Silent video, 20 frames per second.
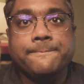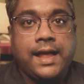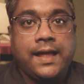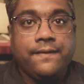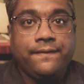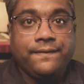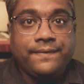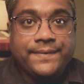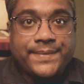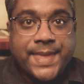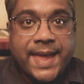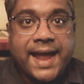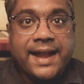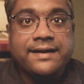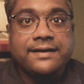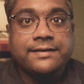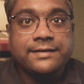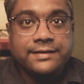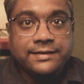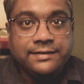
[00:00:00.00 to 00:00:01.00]
And
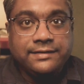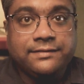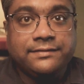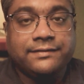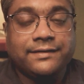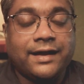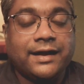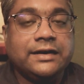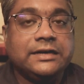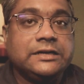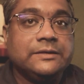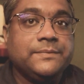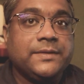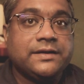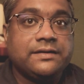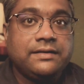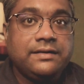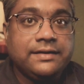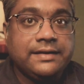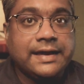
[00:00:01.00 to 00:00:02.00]
that is
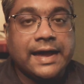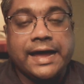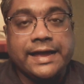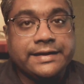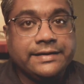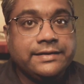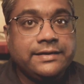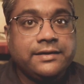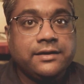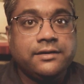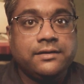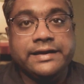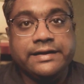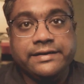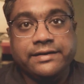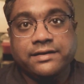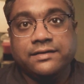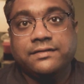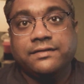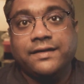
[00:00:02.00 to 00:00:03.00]
ultimately guiding
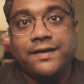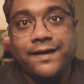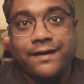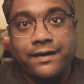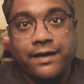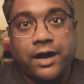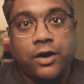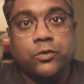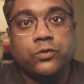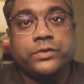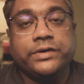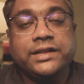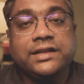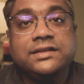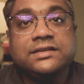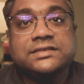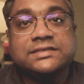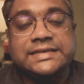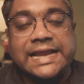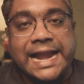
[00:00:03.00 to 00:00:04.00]
India's
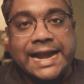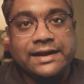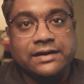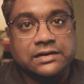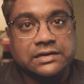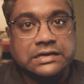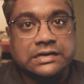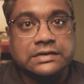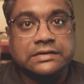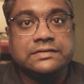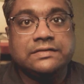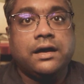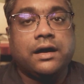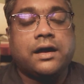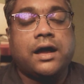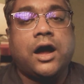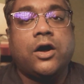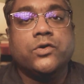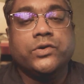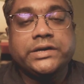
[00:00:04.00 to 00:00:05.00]
accounting standards,
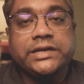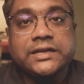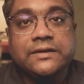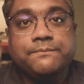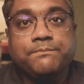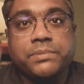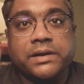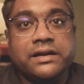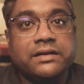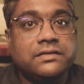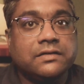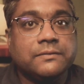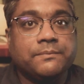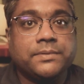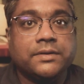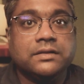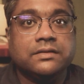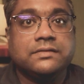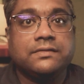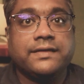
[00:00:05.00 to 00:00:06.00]
accounting
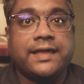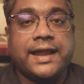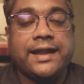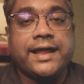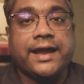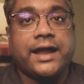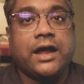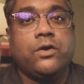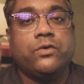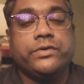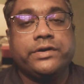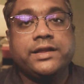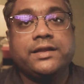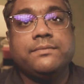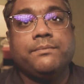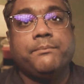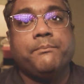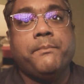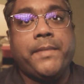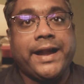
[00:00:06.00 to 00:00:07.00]
principles, and
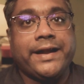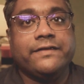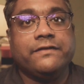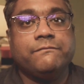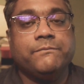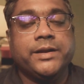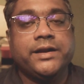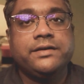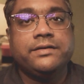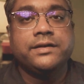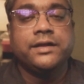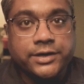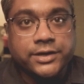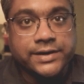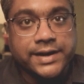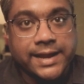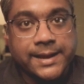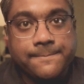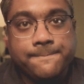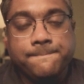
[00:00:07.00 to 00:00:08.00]
accounting management
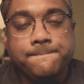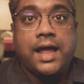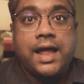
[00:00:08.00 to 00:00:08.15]
today.